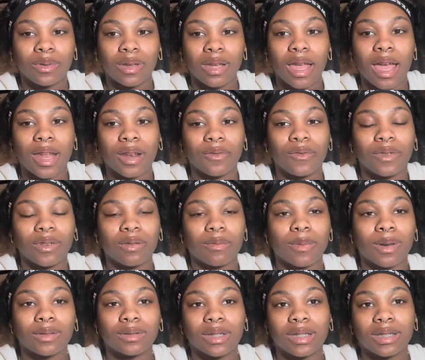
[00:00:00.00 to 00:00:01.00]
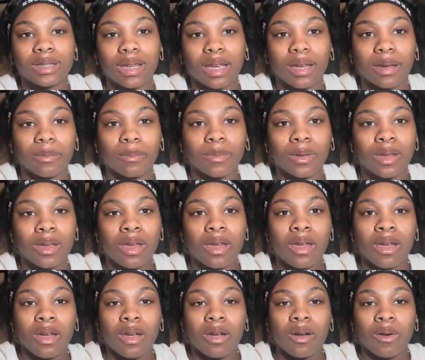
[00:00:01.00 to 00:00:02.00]
how to feel most of the time,
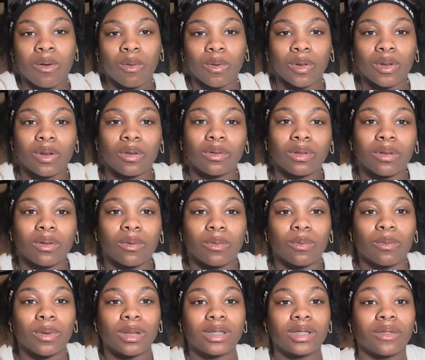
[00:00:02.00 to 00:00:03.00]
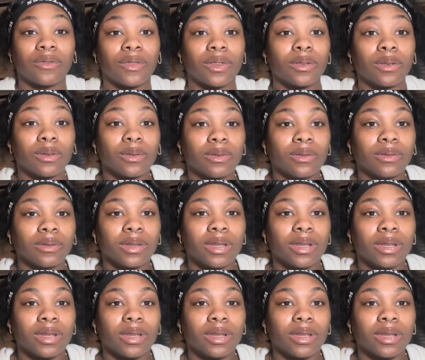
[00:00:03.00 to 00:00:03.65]
or you don't know what to feel.